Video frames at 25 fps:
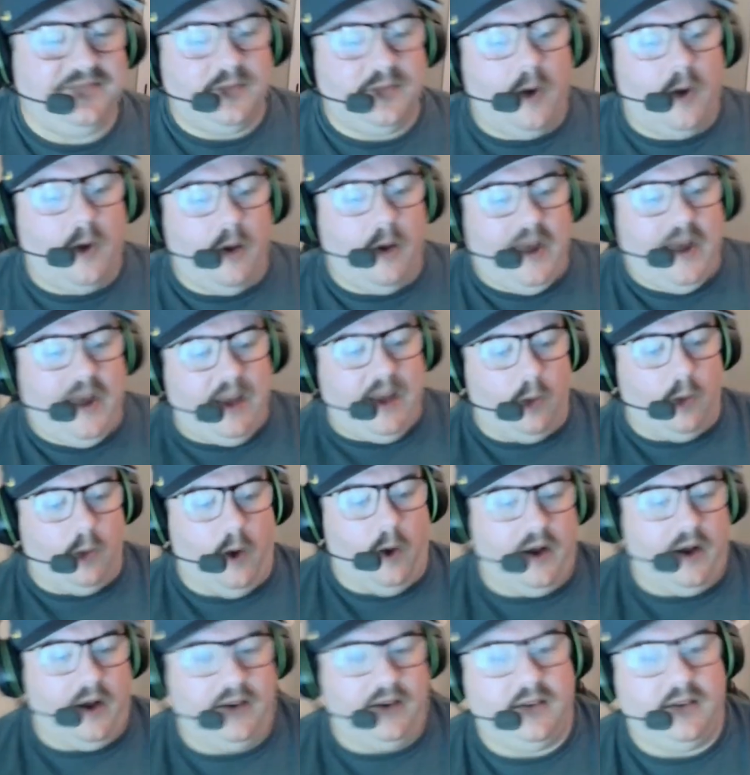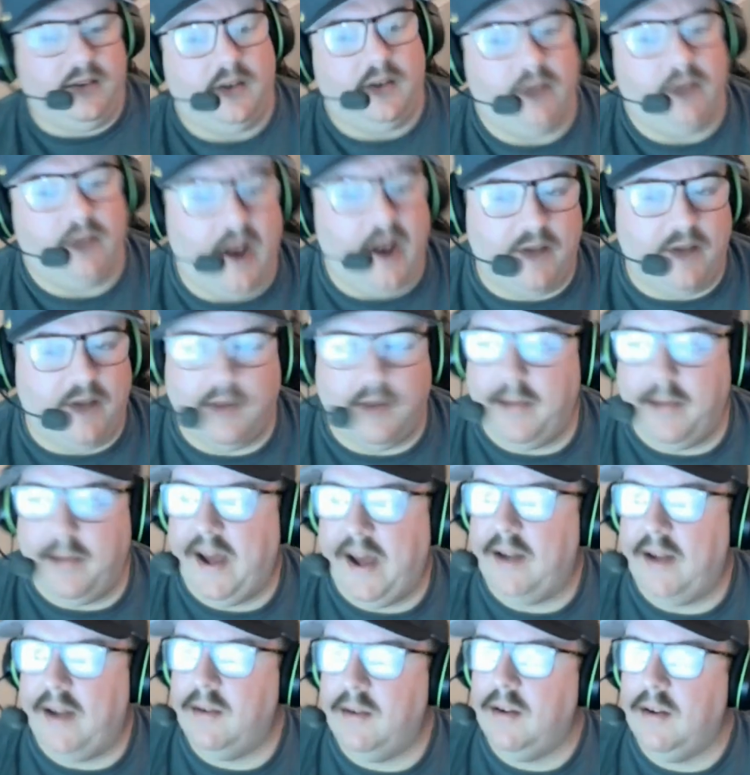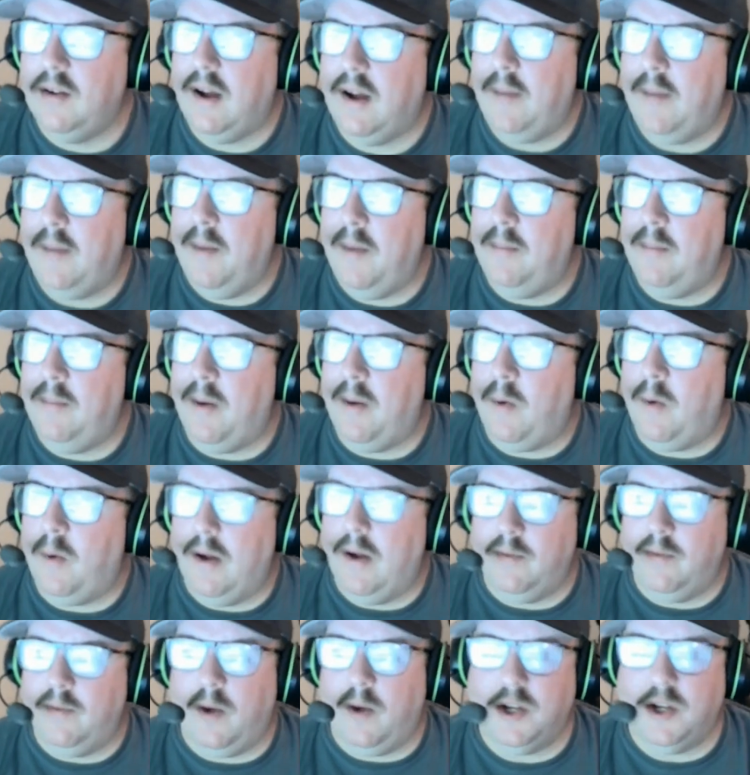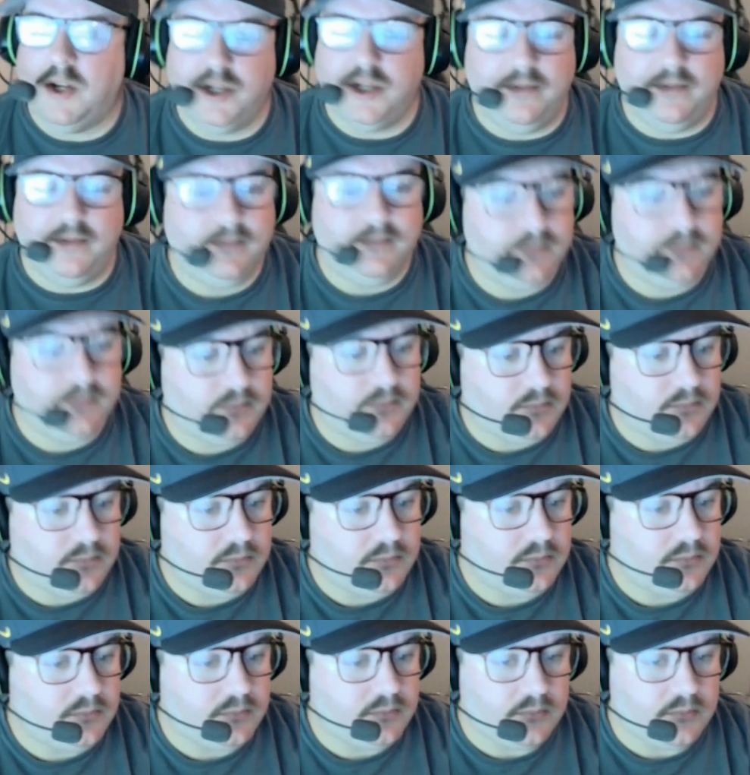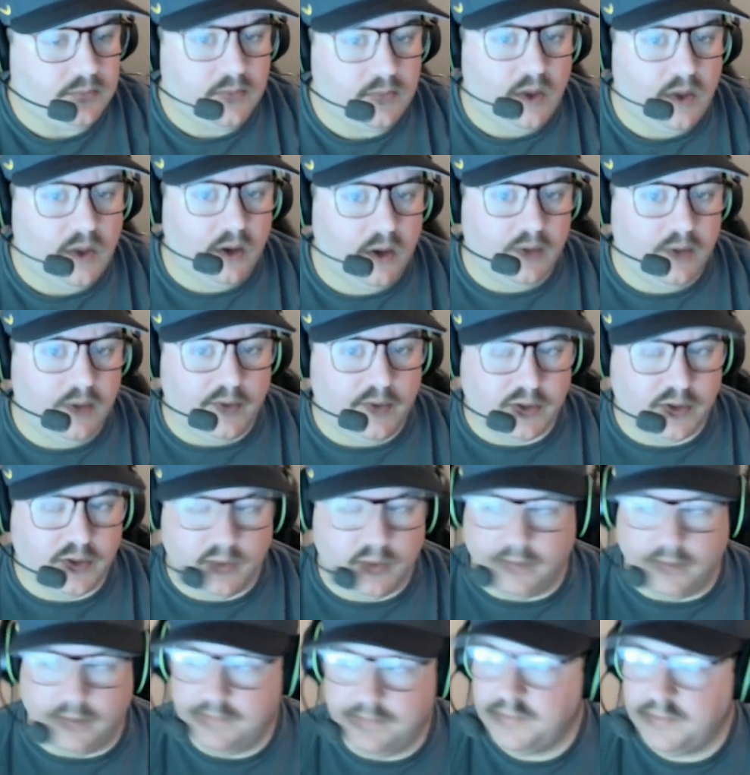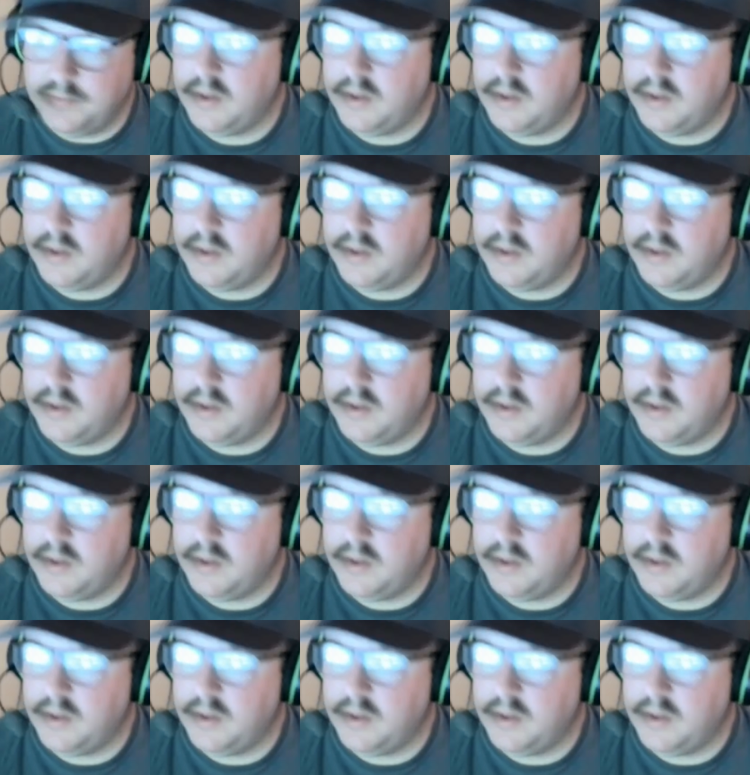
Well, we had one right off the bat. I made my wife watch it. The first one.